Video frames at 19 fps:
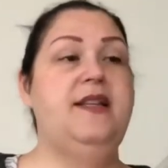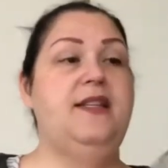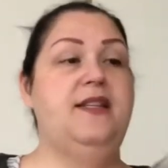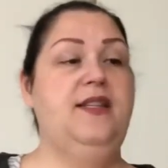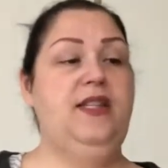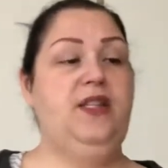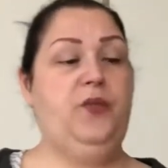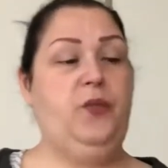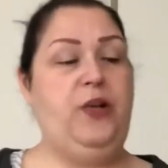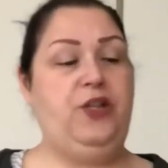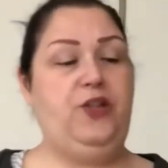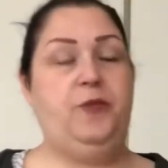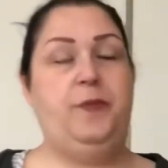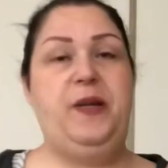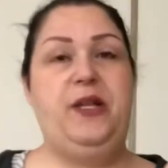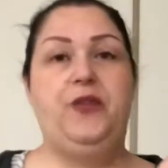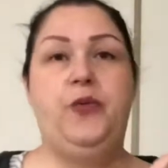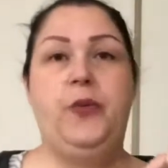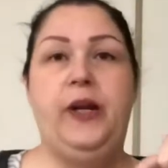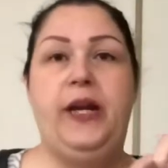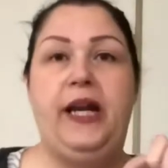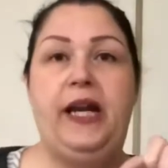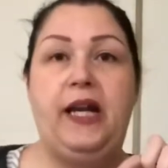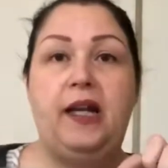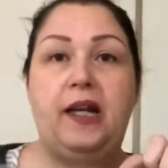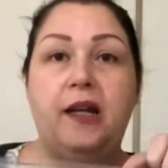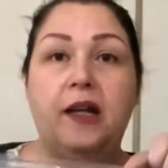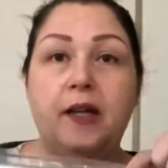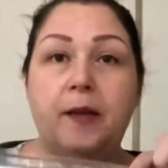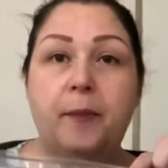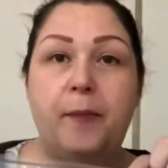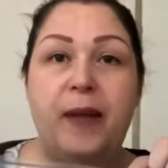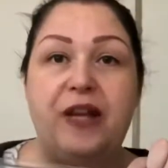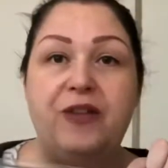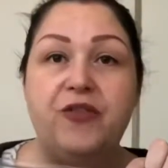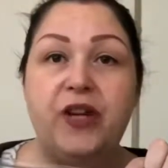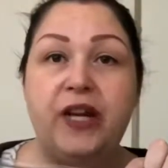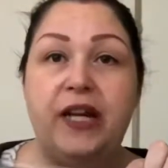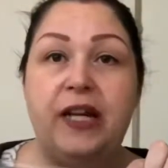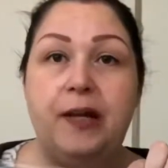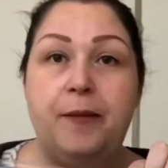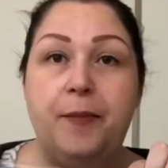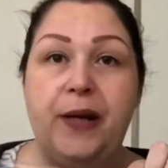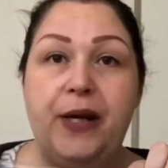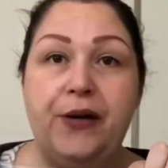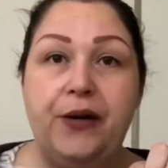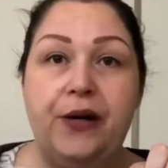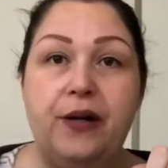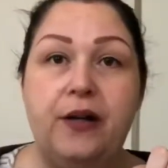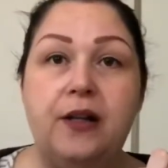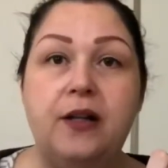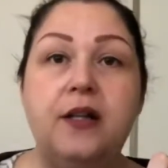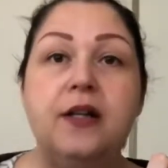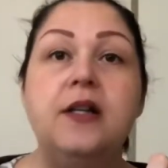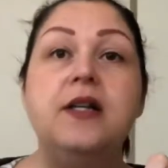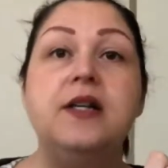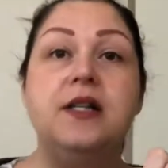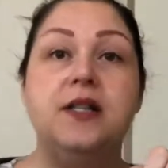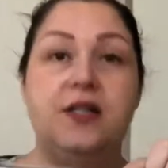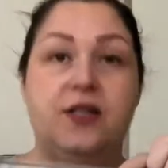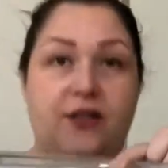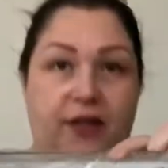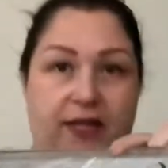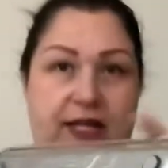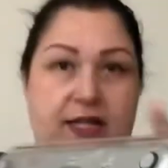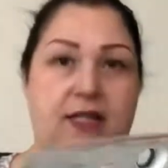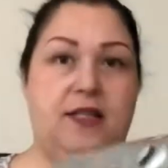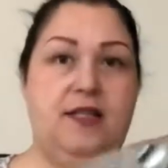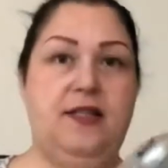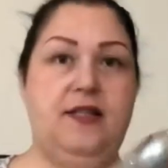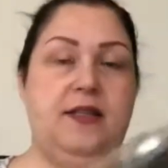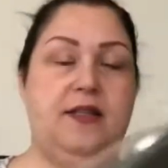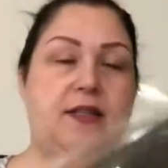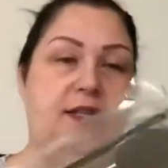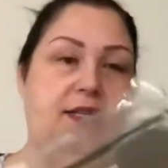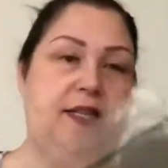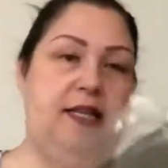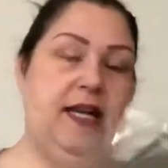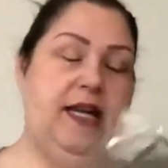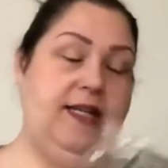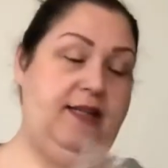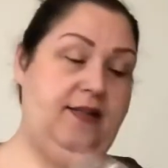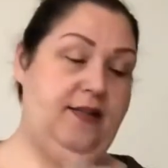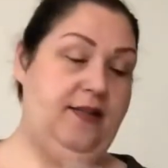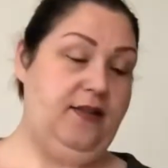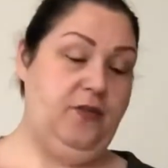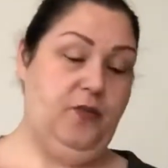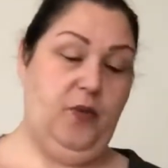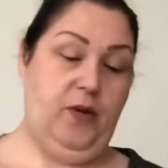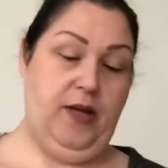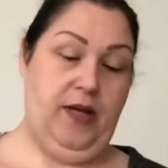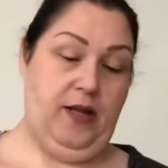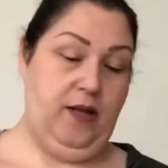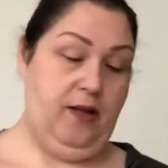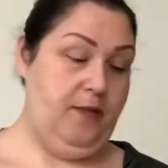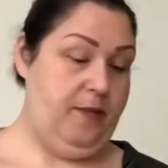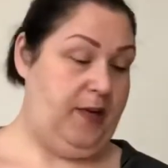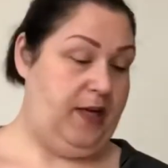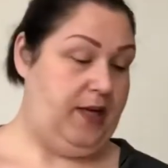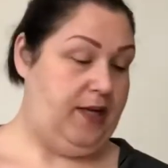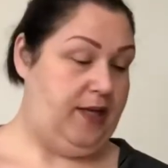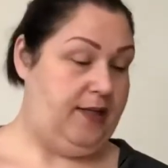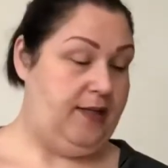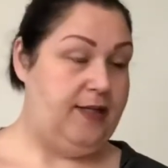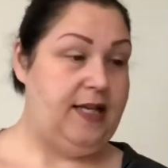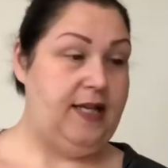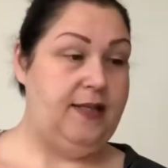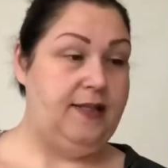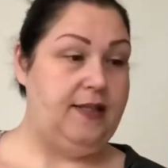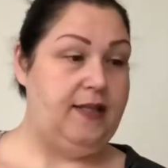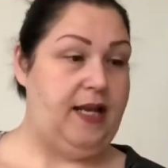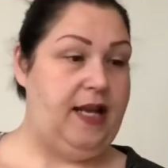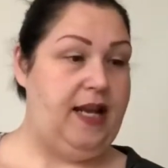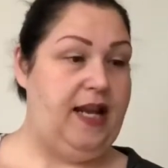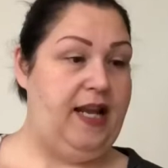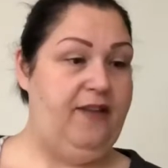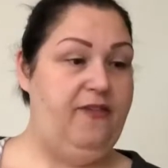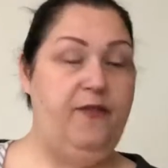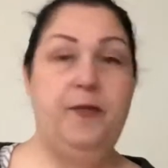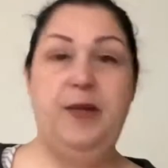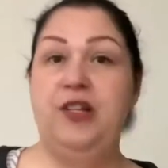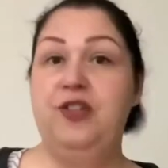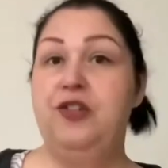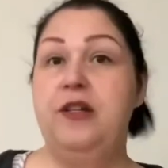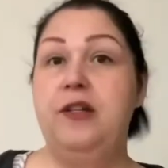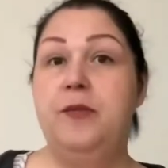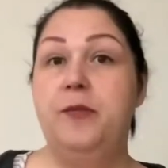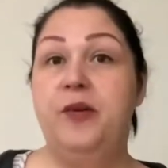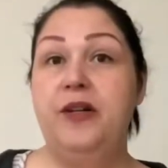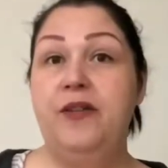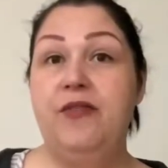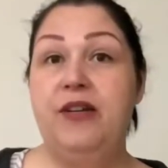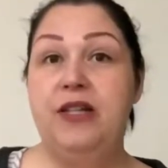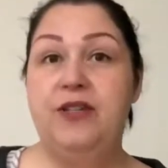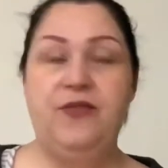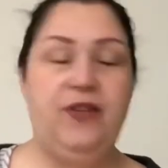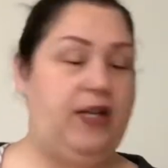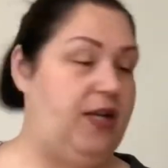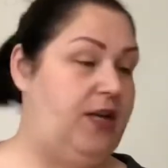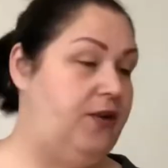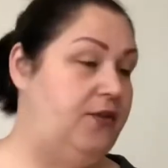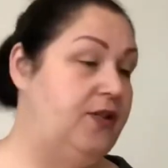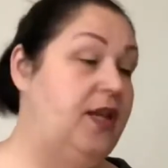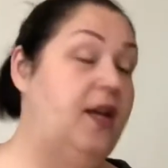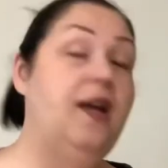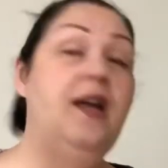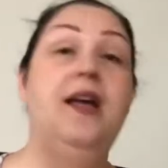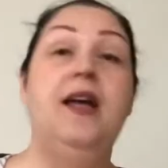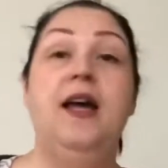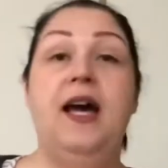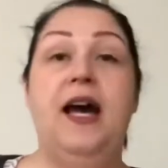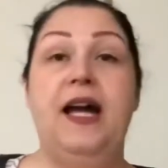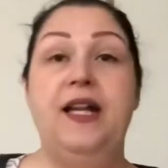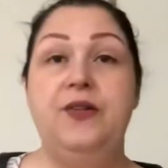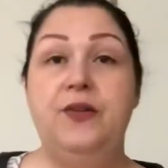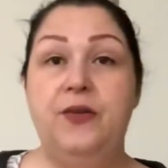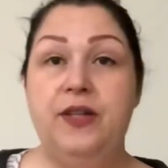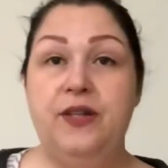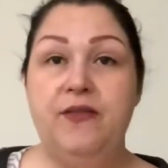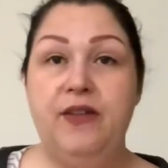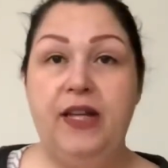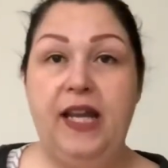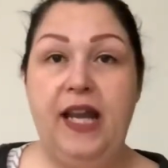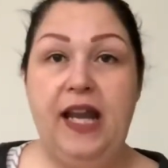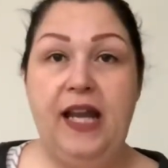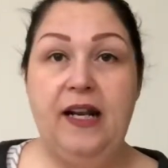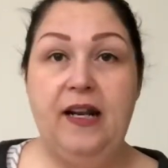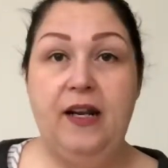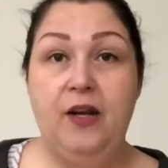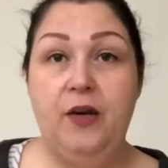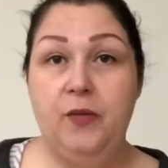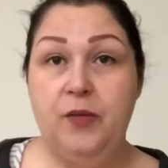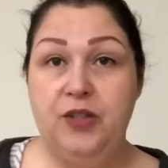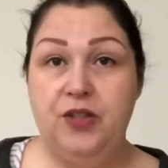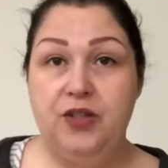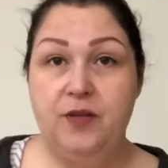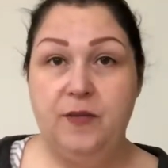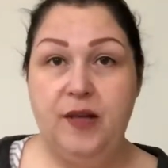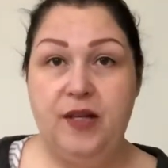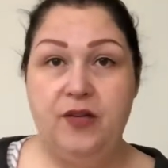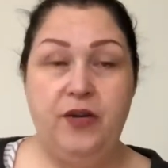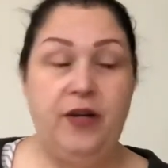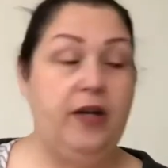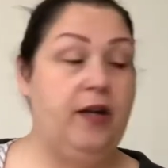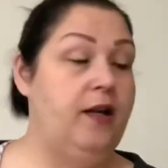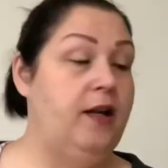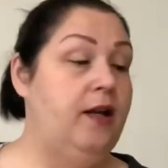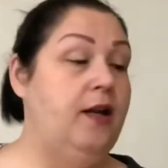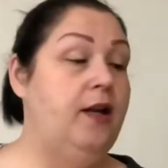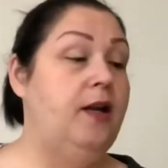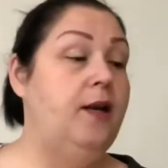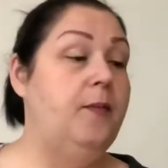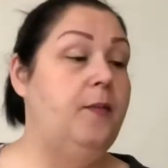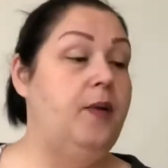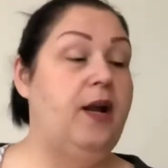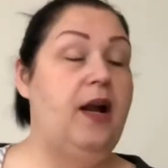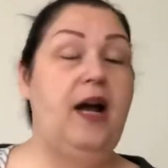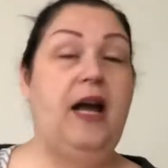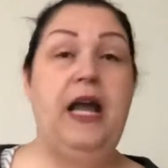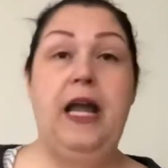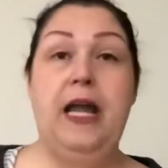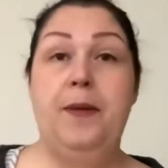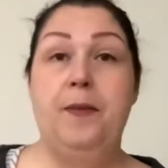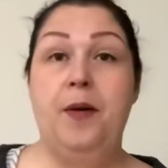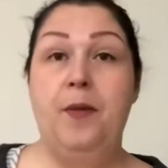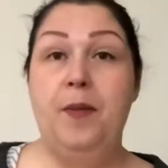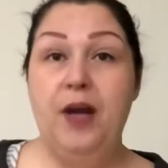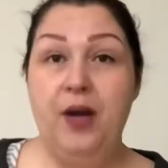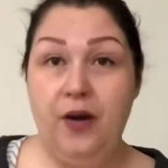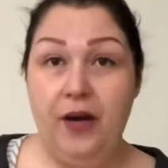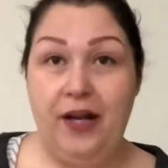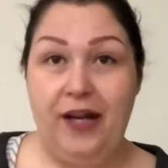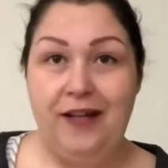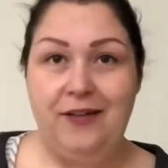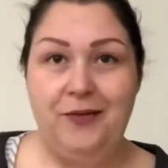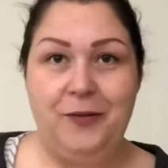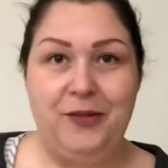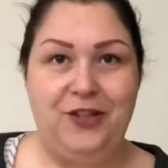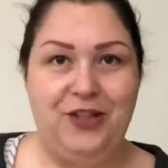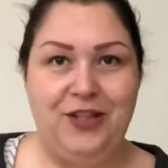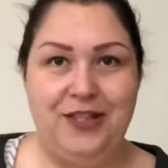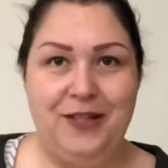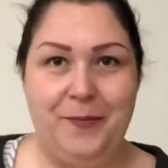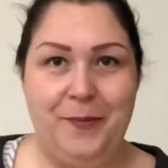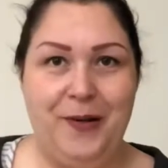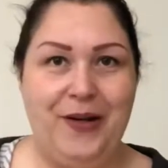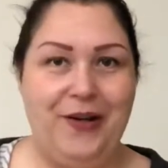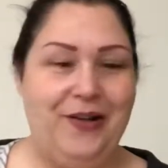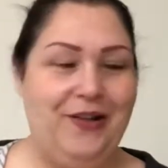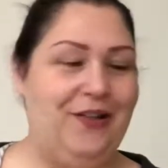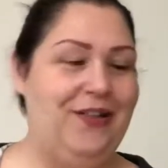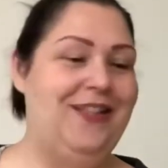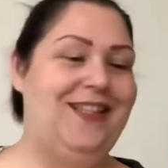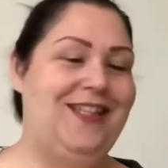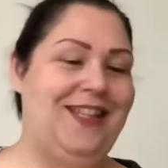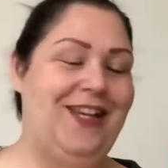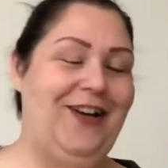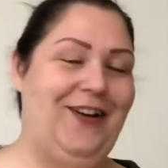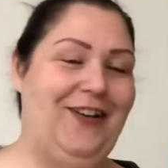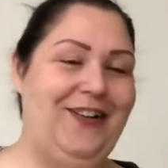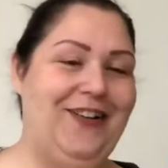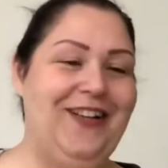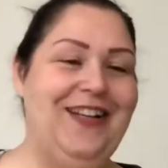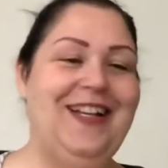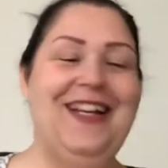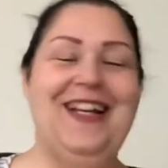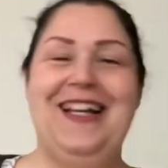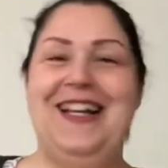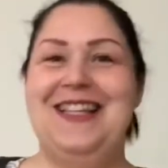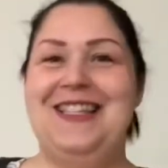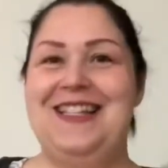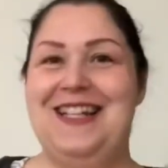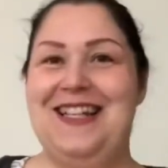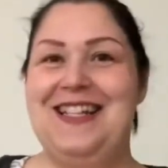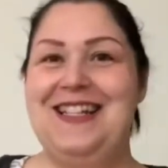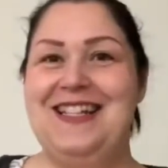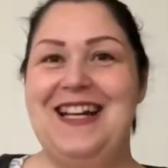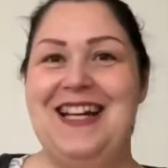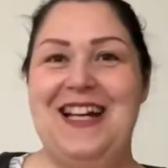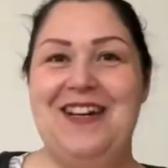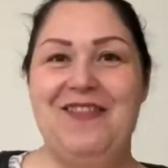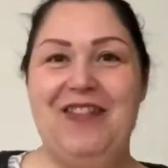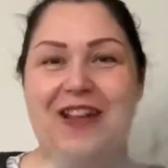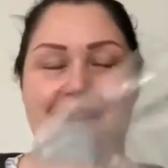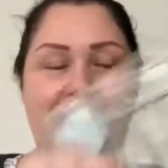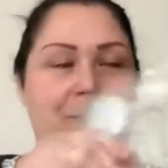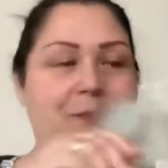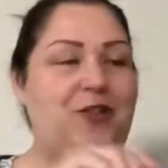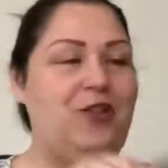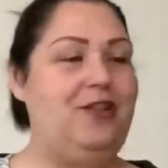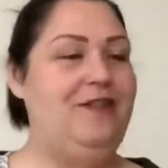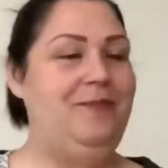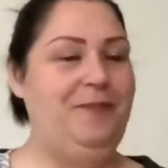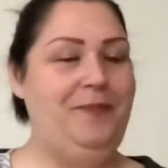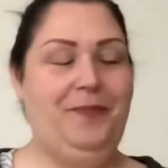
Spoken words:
switch between metric and imperial. So that's nice as well, because as I have mentioned in previous videos, I do live in Canada, which is metric, but I am American, which is imperial. So it's nice to have that option.